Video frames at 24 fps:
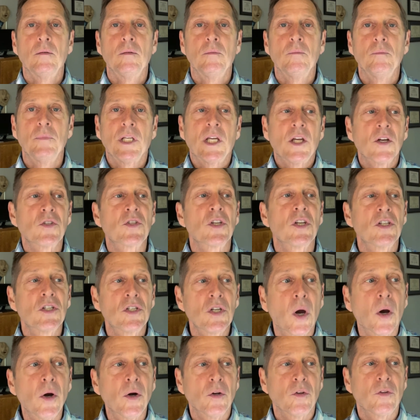because a
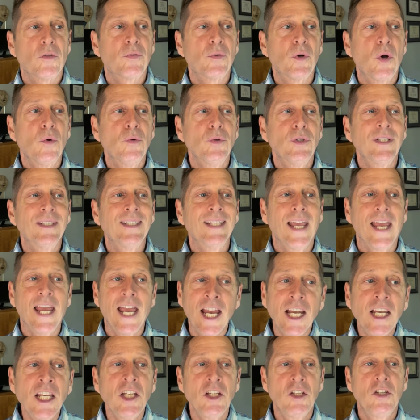dart thrown in
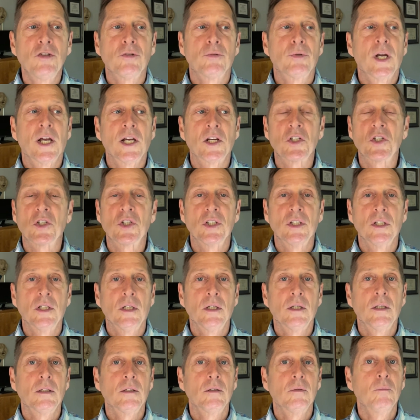any
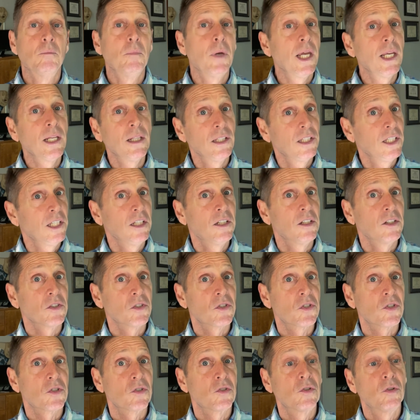direction may lead
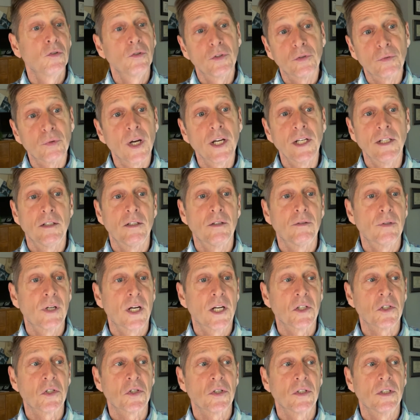us to the right
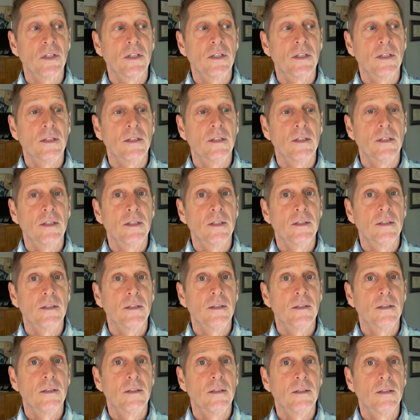direction.
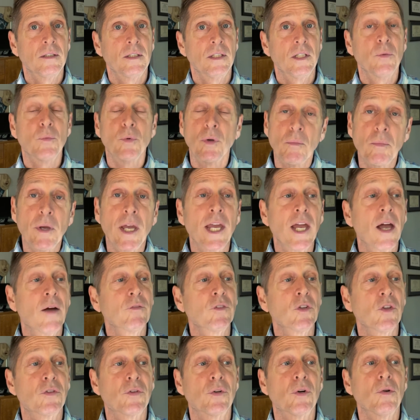And we may have
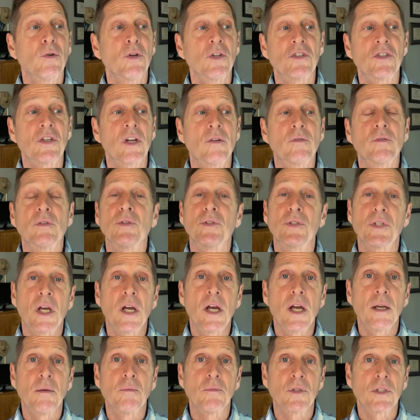to throw it several
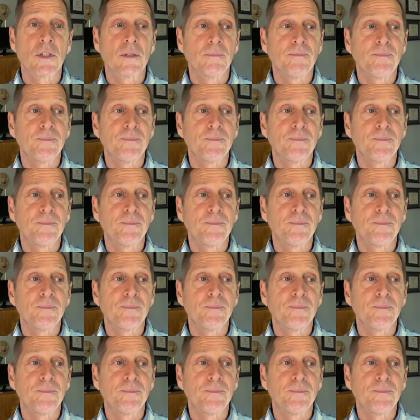times.